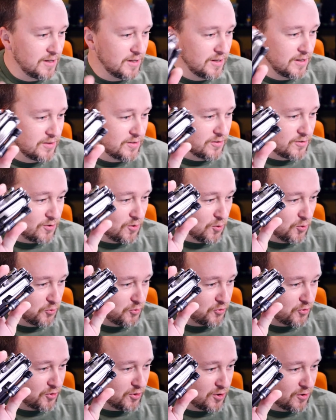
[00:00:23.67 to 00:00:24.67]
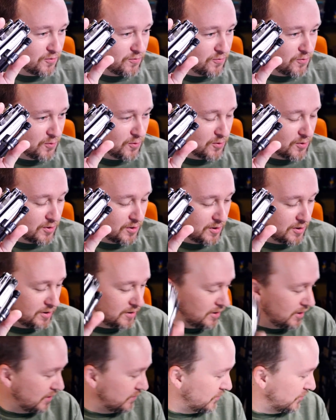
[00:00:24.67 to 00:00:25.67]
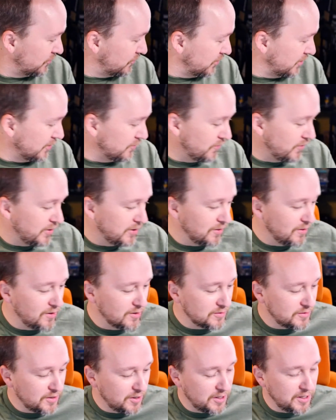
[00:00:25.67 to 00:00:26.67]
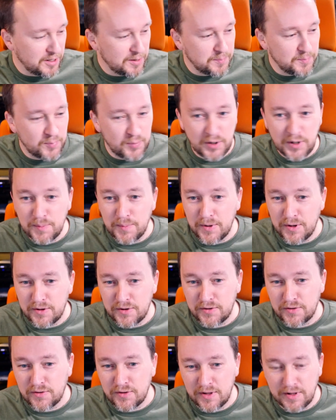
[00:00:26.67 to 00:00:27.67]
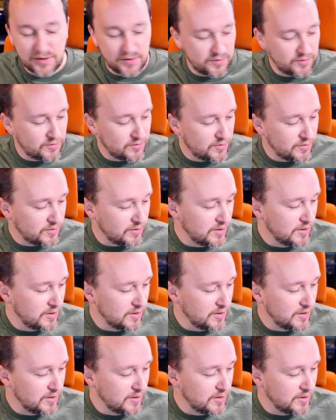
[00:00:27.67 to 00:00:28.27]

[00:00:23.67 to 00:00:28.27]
this holster for obviously a very long time, pretty much since